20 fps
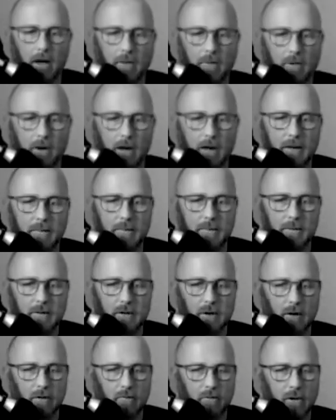right?
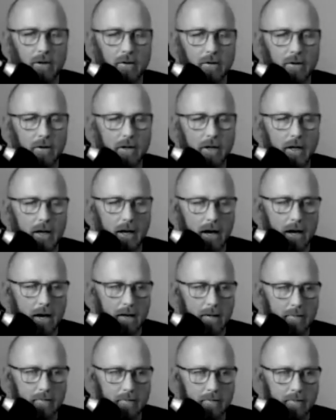So if we look
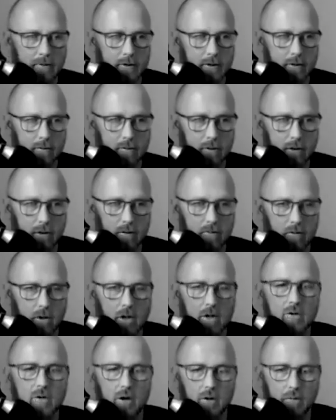at, we're
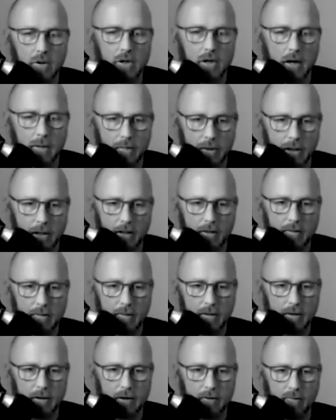a global company.
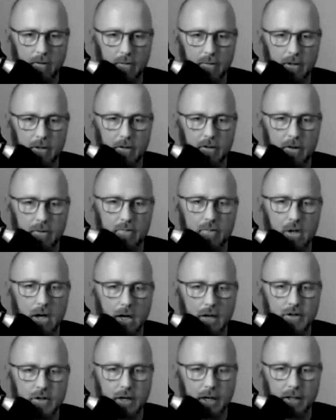We've been doing
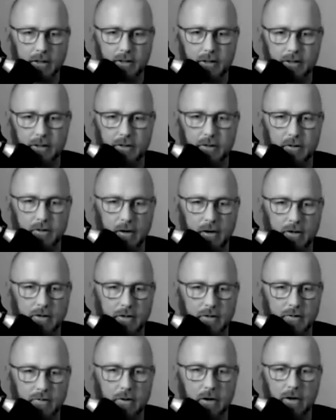blockchain since
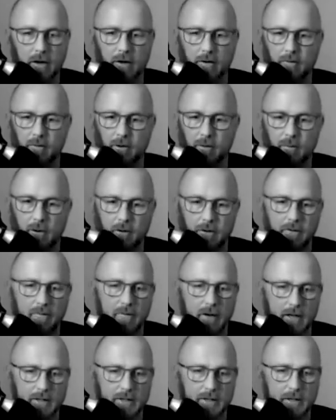2012. We both
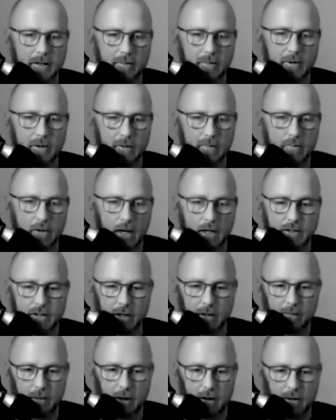invest in and build
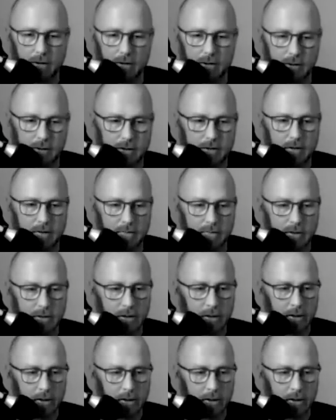blockchain powered systems.